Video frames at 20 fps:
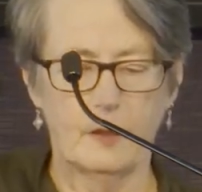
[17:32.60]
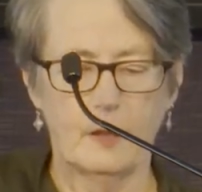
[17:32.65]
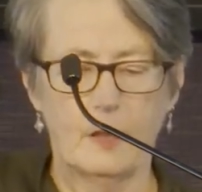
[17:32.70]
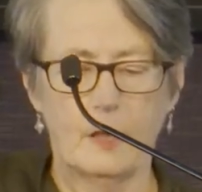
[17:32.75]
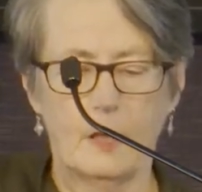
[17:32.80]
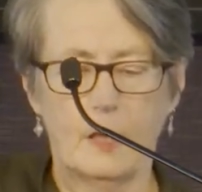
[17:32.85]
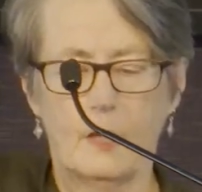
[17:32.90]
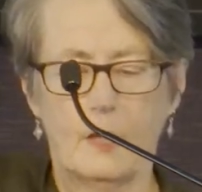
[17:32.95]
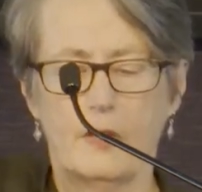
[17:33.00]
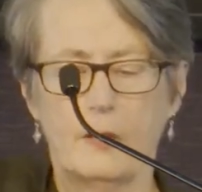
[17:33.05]

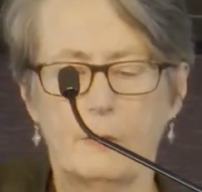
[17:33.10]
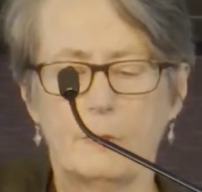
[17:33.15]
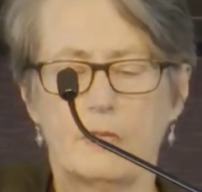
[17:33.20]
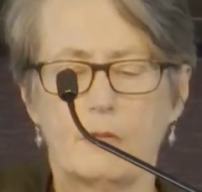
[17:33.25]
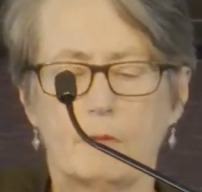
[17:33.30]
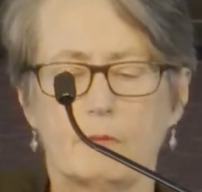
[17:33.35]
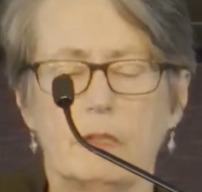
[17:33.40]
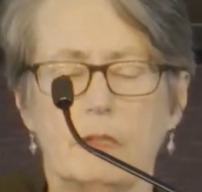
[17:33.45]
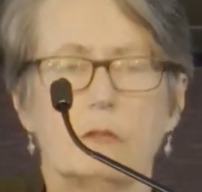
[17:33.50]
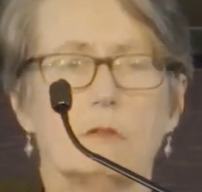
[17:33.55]
There was
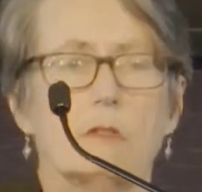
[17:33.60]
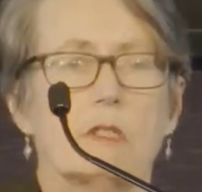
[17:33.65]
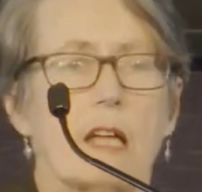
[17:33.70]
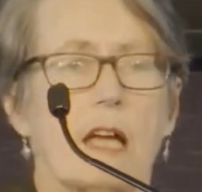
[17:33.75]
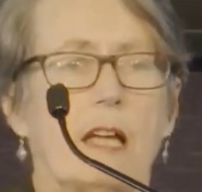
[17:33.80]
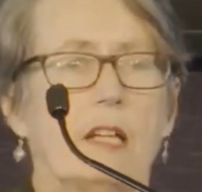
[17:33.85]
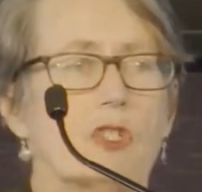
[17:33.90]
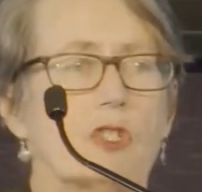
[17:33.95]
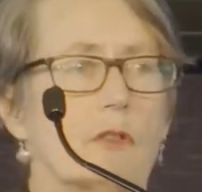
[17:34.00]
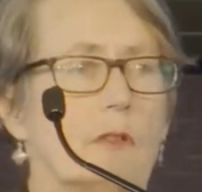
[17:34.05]
a real
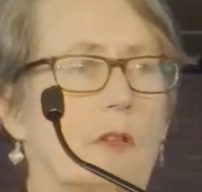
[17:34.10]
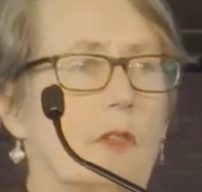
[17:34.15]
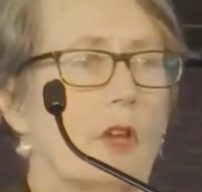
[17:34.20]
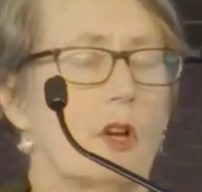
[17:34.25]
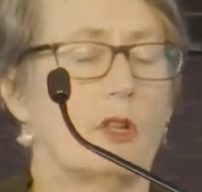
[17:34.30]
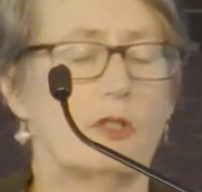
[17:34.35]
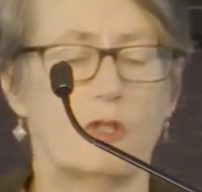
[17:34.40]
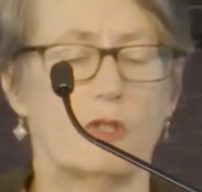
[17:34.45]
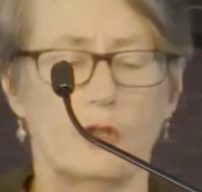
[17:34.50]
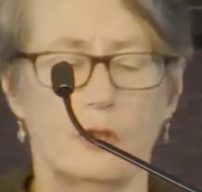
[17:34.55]
danger in
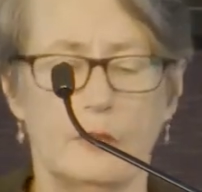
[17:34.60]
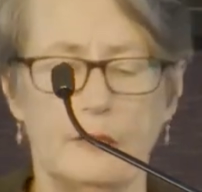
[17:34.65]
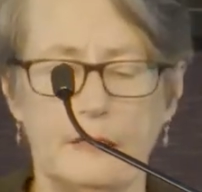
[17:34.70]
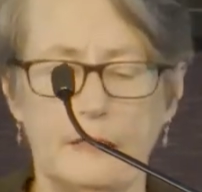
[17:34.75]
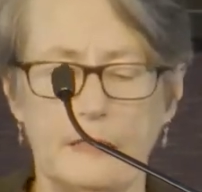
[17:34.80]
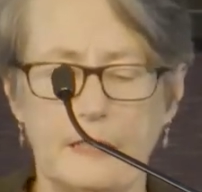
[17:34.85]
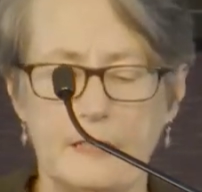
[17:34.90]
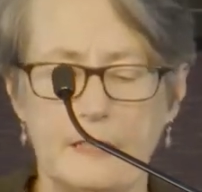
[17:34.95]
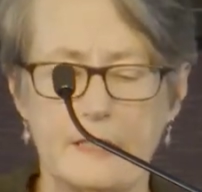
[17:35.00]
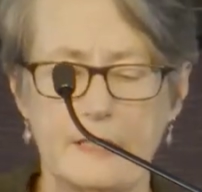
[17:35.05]
those early
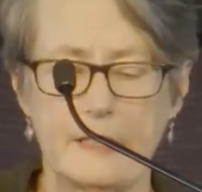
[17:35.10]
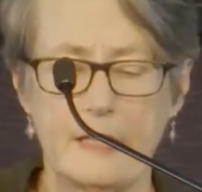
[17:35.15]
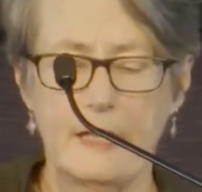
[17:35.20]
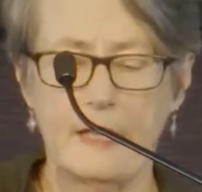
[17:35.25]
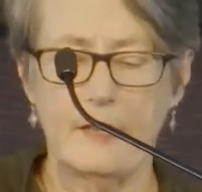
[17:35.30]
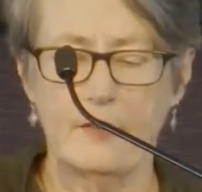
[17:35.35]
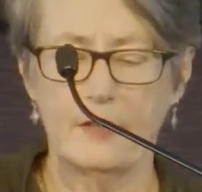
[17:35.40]
years